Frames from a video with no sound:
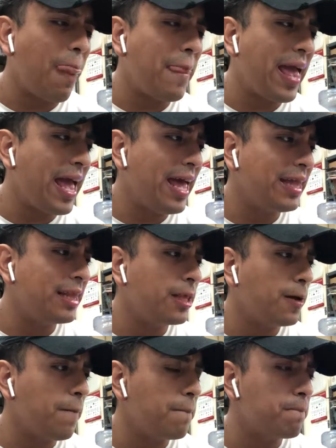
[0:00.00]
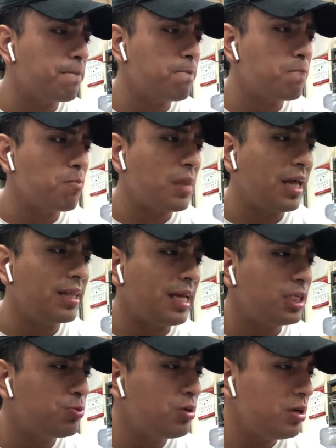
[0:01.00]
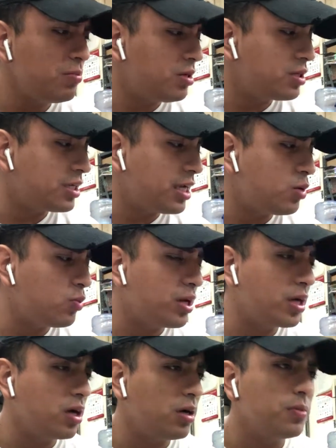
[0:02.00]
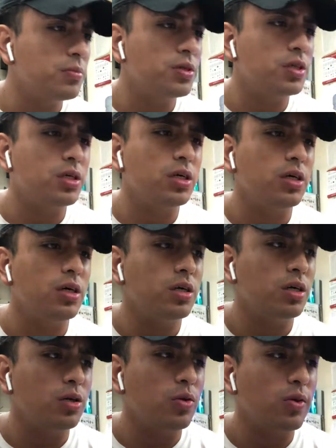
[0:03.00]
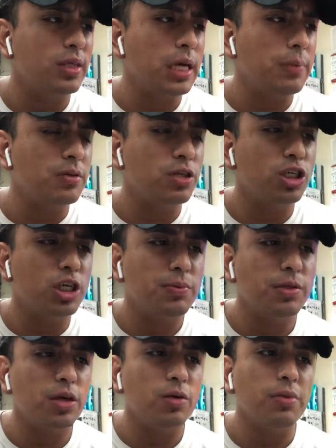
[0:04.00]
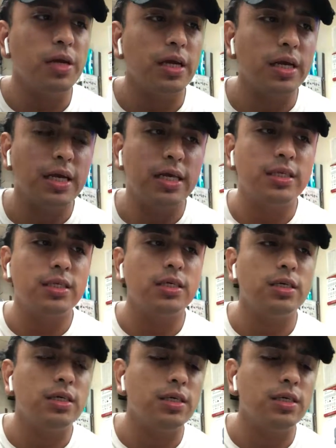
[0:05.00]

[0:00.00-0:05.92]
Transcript: And that's pretty much it when it comes to, the types of chips that are being put